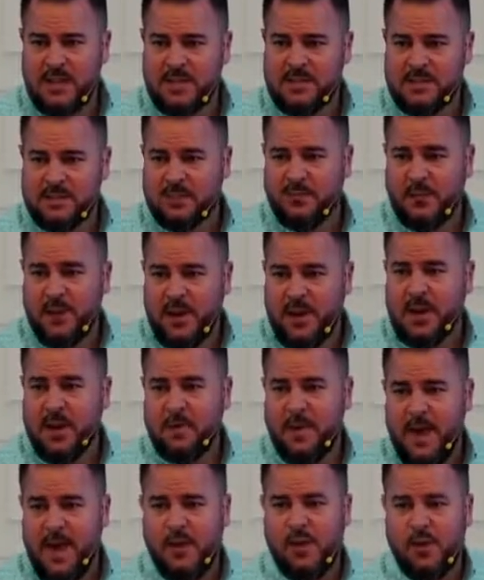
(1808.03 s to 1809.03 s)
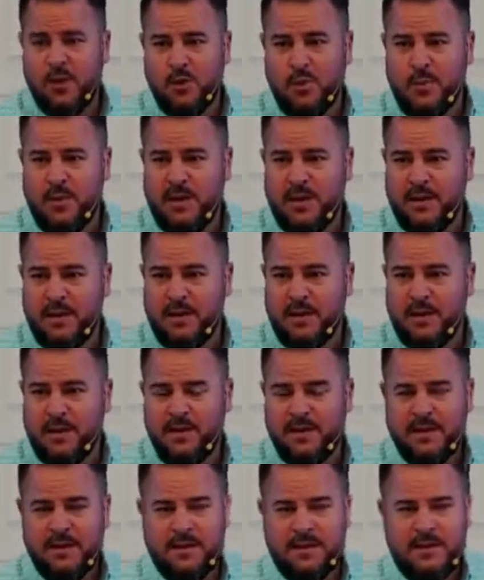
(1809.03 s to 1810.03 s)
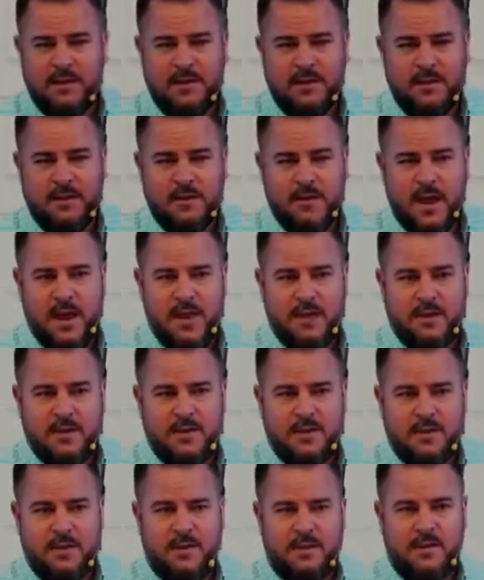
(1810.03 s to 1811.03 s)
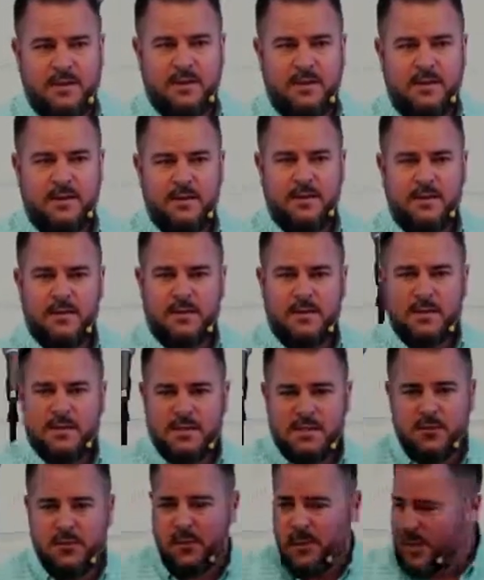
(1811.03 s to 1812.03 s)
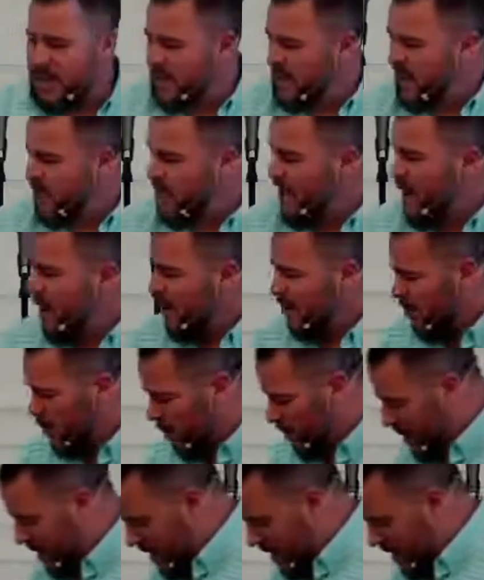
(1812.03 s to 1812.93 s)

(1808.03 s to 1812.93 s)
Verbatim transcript: is freaking them out a little bit, right? This is freaking them out a little bit.